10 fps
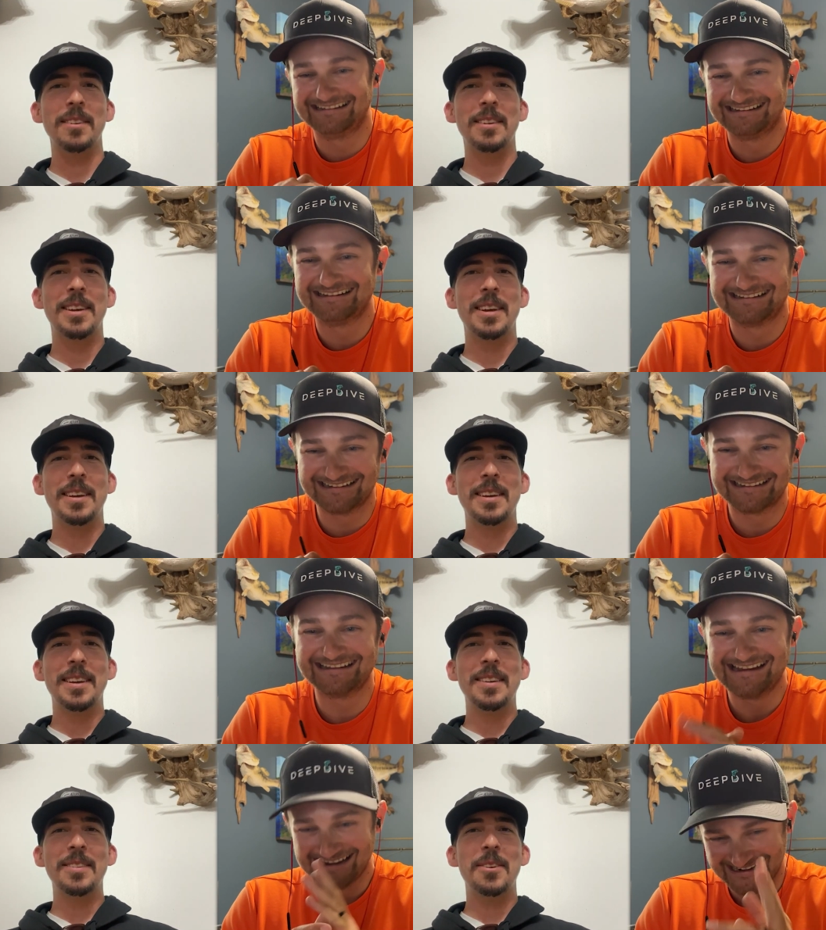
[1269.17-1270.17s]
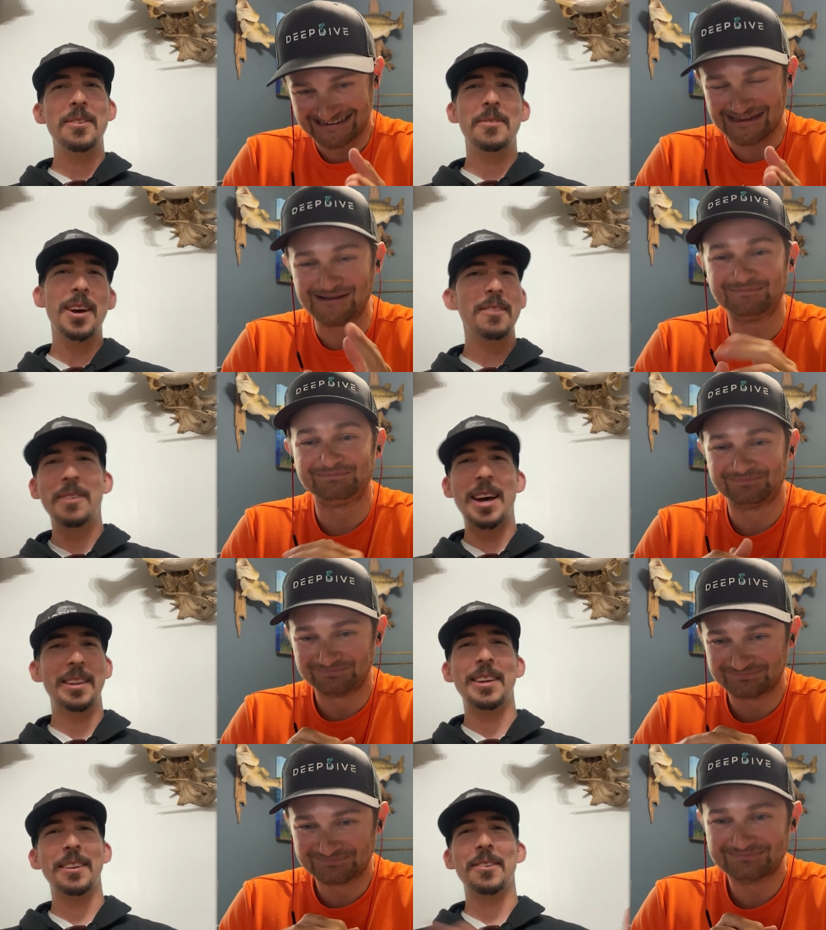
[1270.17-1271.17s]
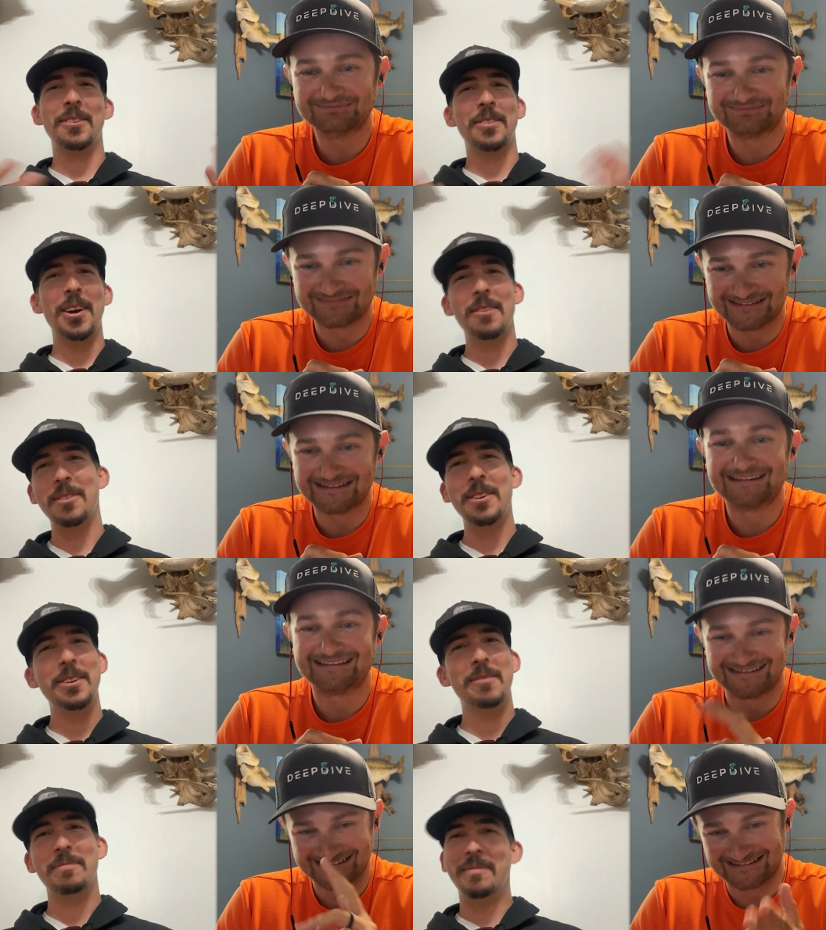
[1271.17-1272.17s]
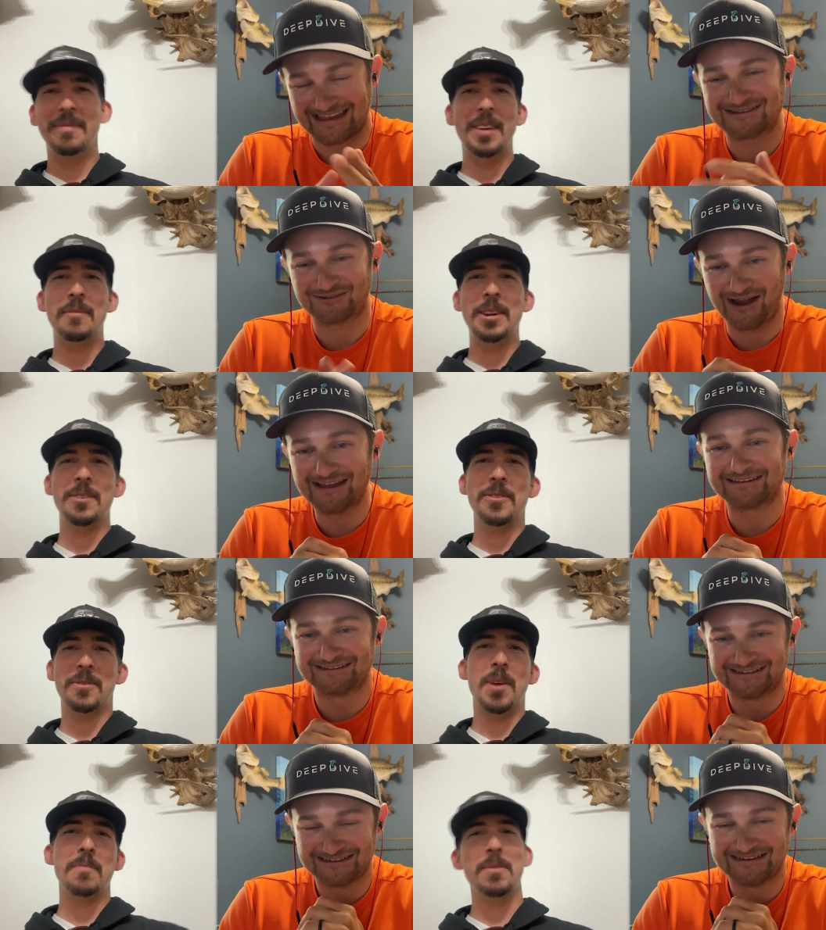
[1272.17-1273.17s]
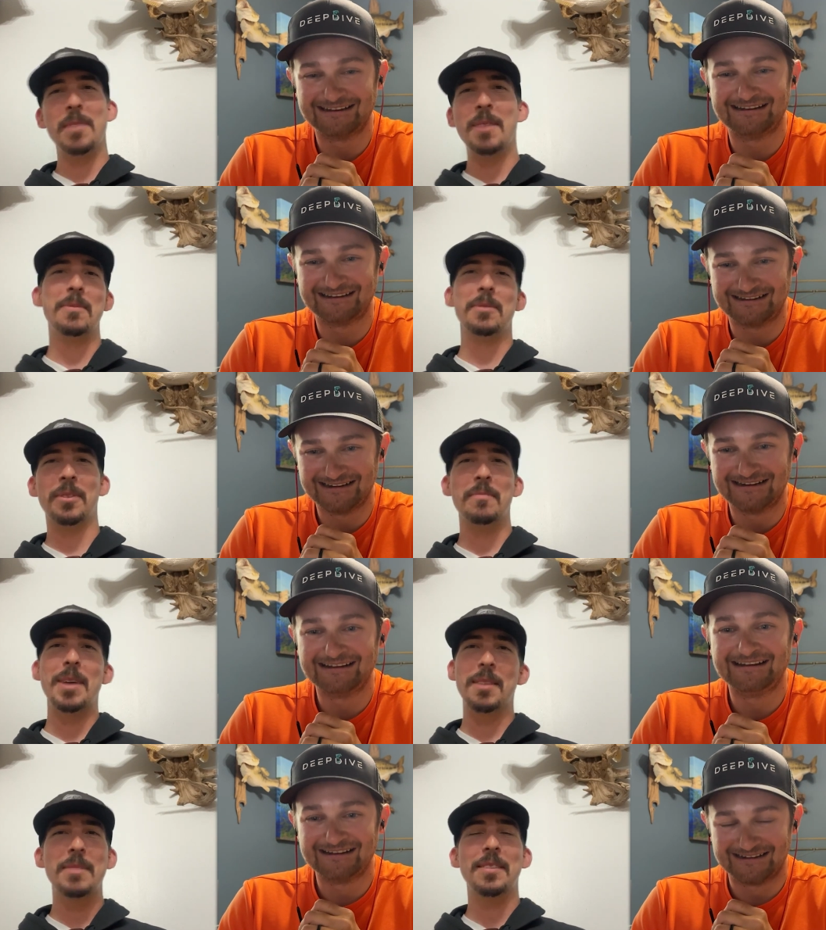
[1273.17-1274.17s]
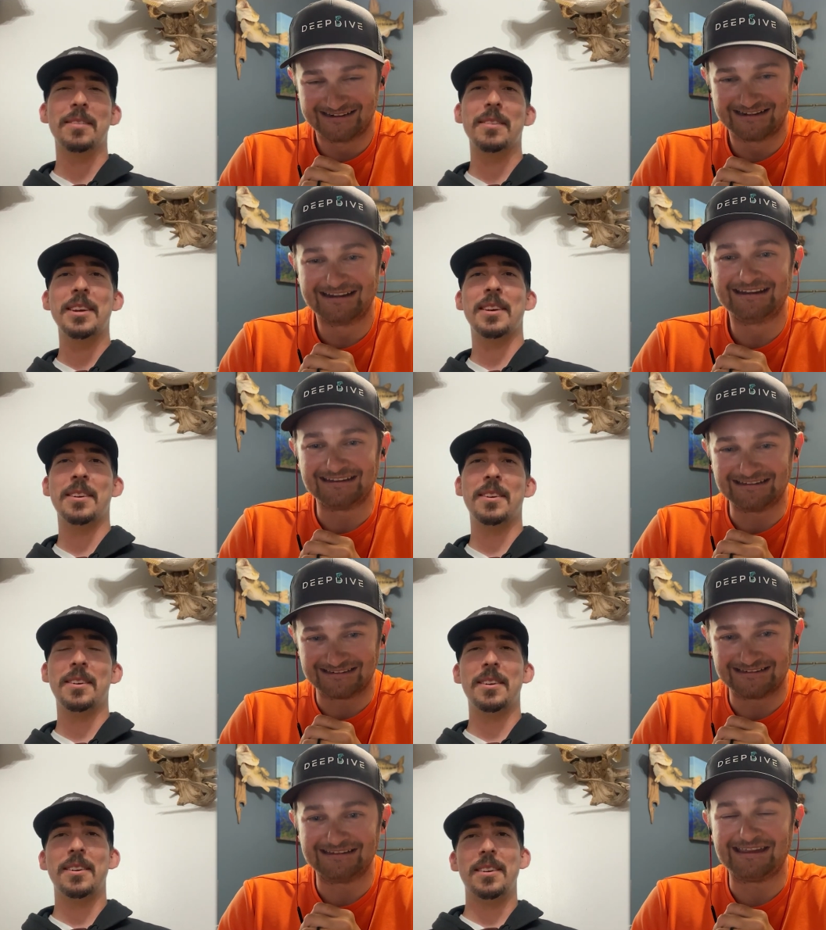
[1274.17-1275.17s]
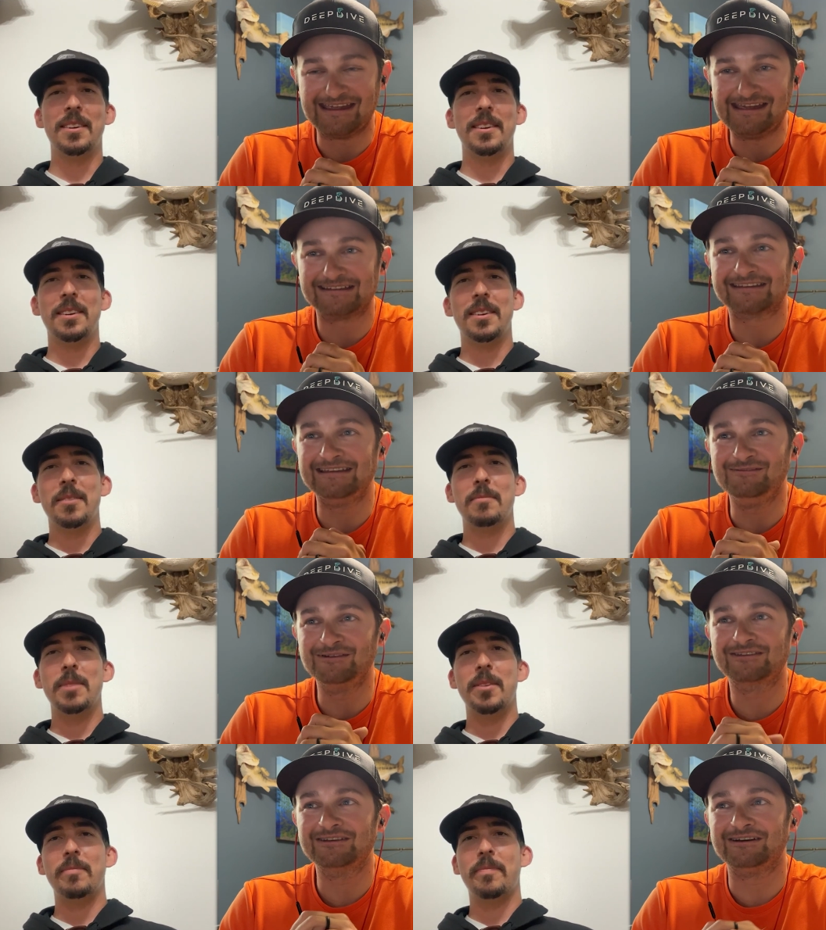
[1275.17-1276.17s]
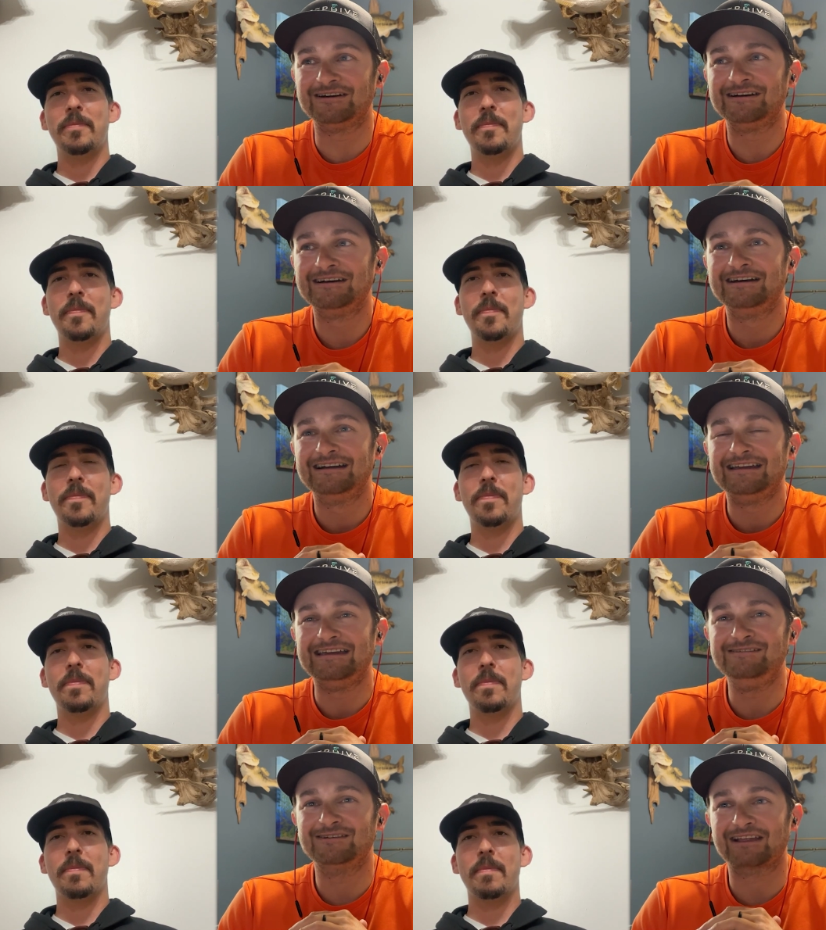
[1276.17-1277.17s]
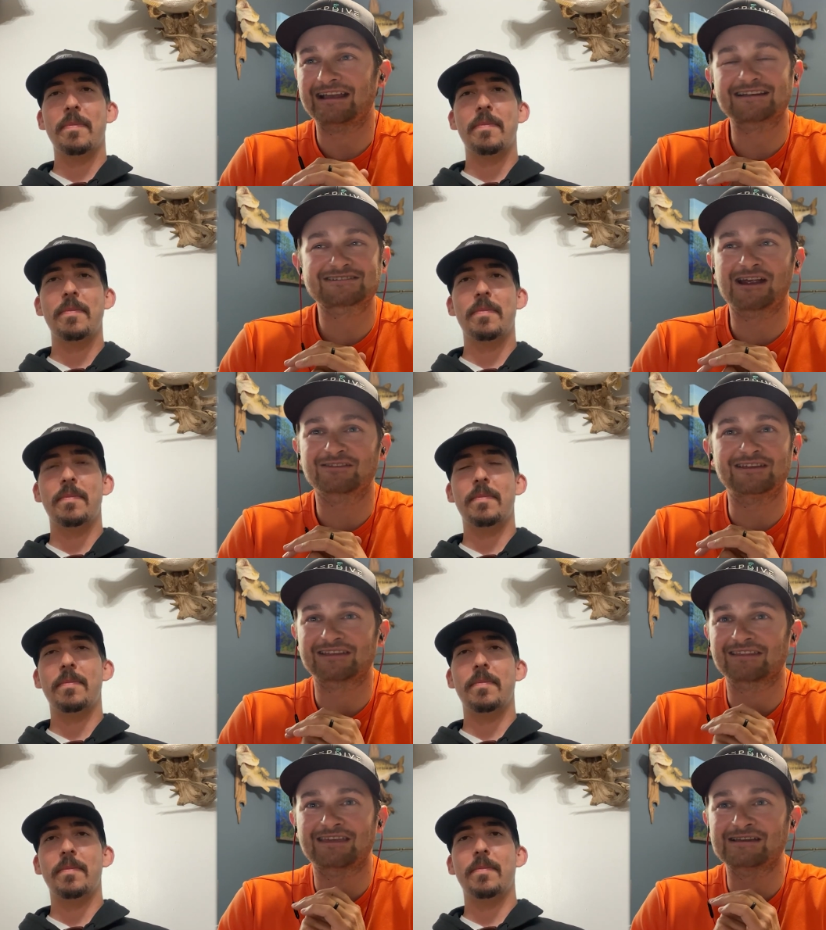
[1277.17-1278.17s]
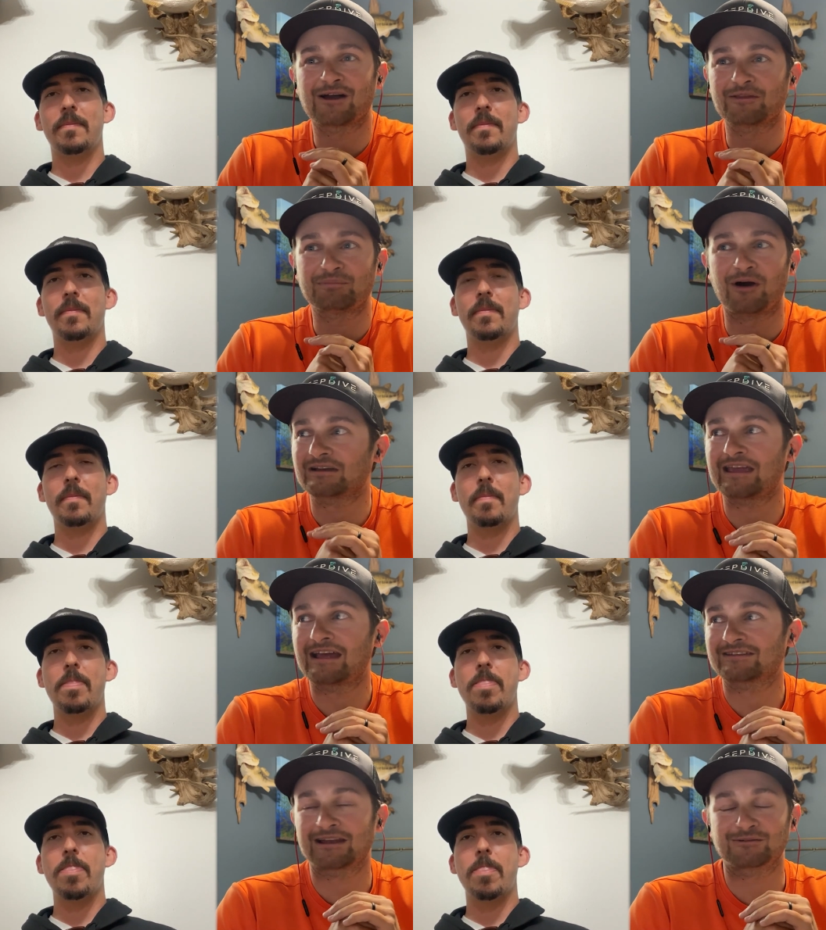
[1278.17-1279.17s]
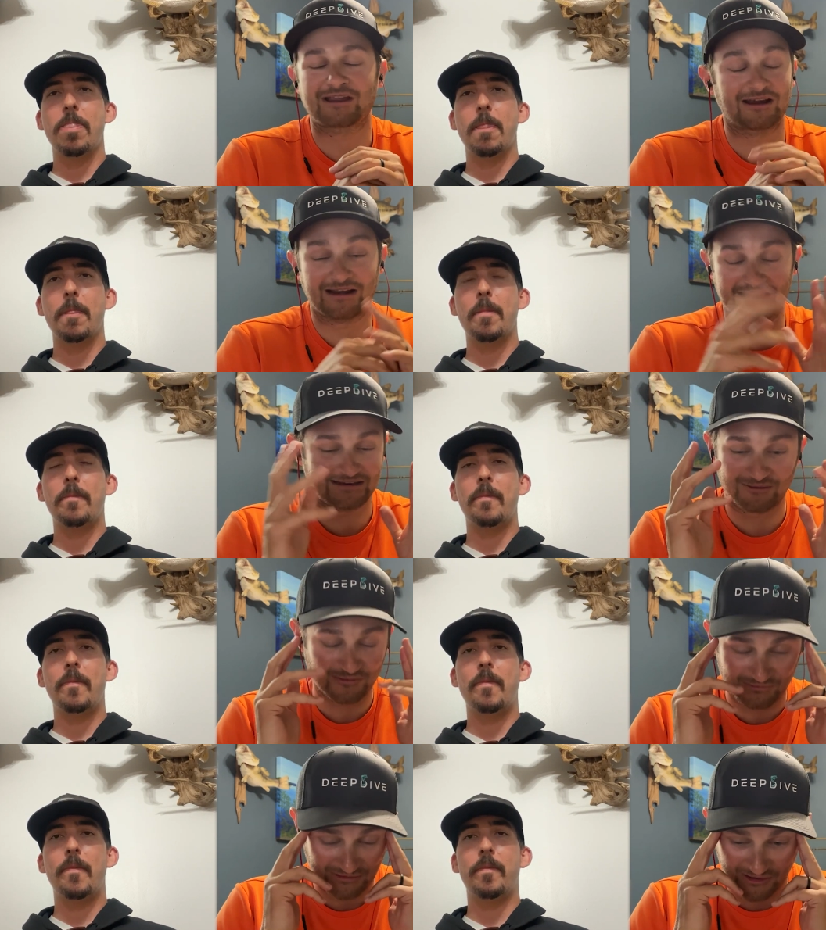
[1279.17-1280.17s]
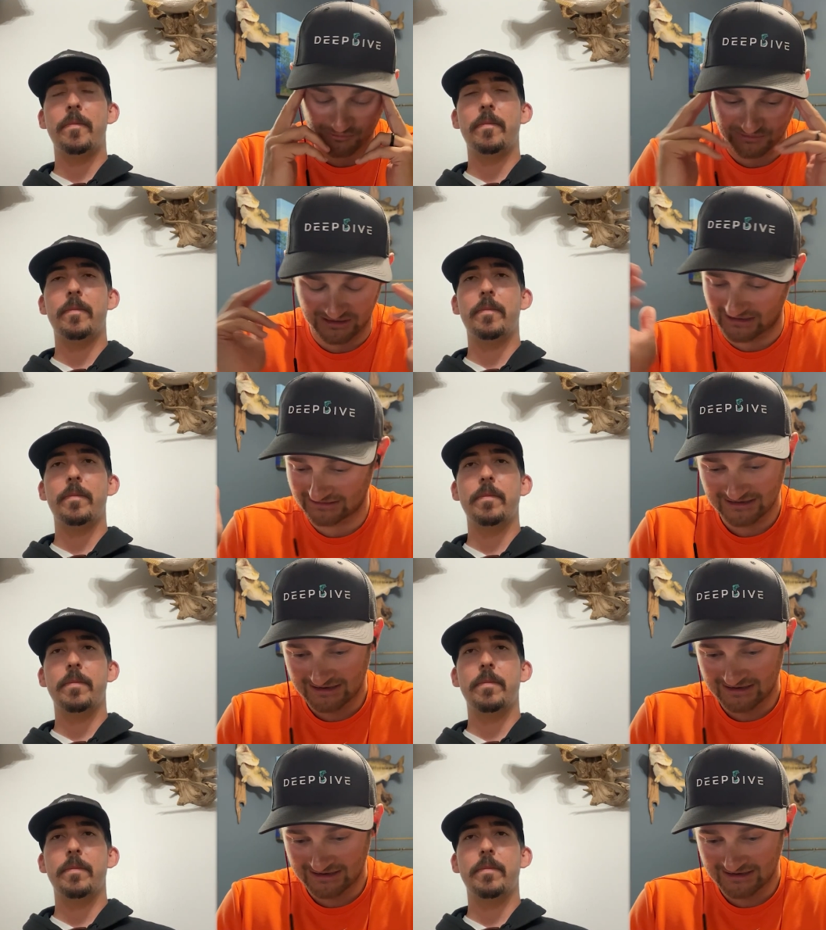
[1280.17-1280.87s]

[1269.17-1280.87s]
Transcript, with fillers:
Speaker 1: it. So you yep. don't find that little stuff, or you're that's right. You're just bumper to bumper with somebody, basically.
Speaker 2: Yes, it was. Uh, it was. I shared this, I think, on the podcast. I don't care, like, and who you know, but like